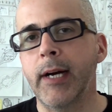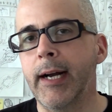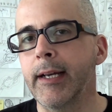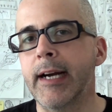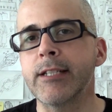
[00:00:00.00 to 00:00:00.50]

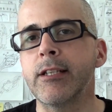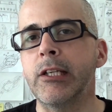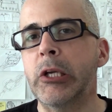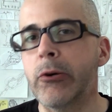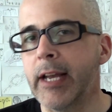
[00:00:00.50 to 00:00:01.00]
I
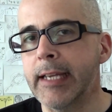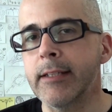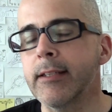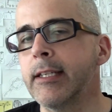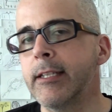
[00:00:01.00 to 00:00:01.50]
see no
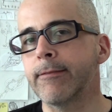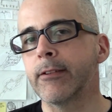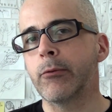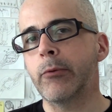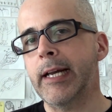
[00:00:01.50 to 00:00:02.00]
end to the
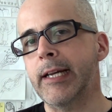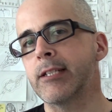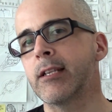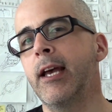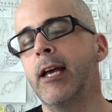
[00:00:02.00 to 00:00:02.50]
different
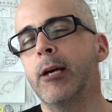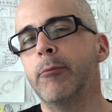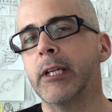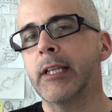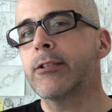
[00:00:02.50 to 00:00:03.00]
ways,
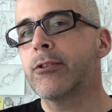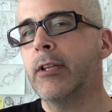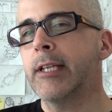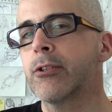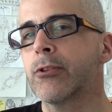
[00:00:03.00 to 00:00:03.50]
but
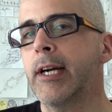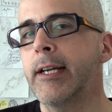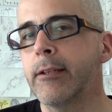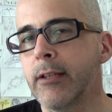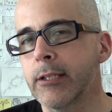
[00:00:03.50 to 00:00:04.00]
let's
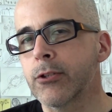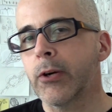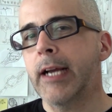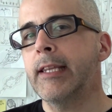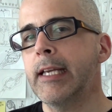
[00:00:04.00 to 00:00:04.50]

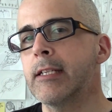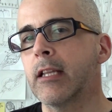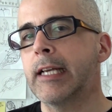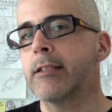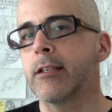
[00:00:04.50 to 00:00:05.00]
try these
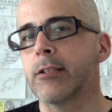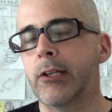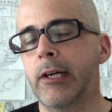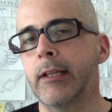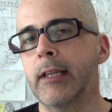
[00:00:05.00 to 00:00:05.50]
lenses
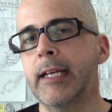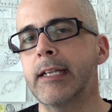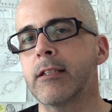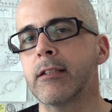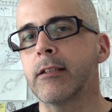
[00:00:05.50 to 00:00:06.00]
on.
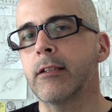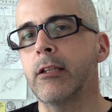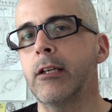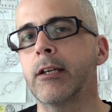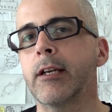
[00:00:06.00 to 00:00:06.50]
Let's
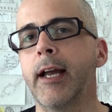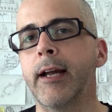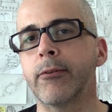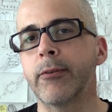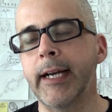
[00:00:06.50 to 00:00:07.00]
look
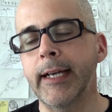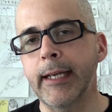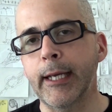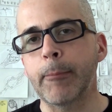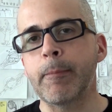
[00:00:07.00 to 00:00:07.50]
at
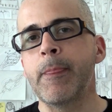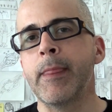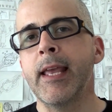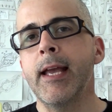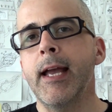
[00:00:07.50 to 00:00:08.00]
writing
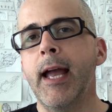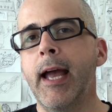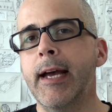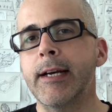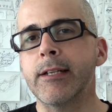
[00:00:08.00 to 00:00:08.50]

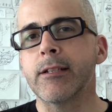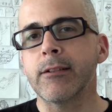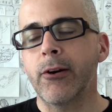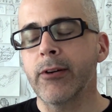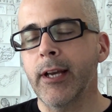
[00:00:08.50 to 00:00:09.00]

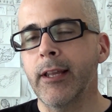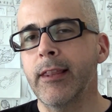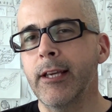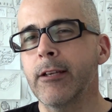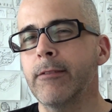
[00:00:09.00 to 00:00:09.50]
as, okay,
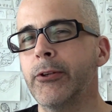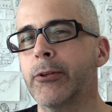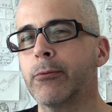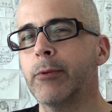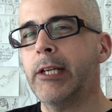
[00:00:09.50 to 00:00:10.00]
think of
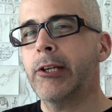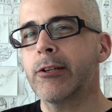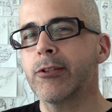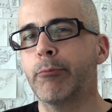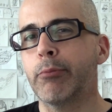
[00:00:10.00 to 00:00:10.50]
your
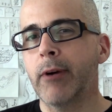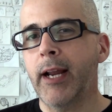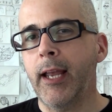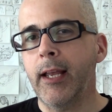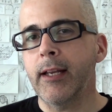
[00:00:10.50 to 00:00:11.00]
reader's
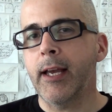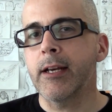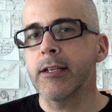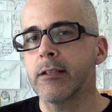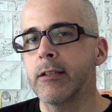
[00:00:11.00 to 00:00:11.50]
brain
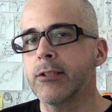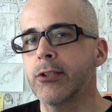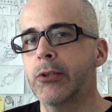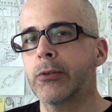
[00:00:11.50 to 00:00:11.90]
as this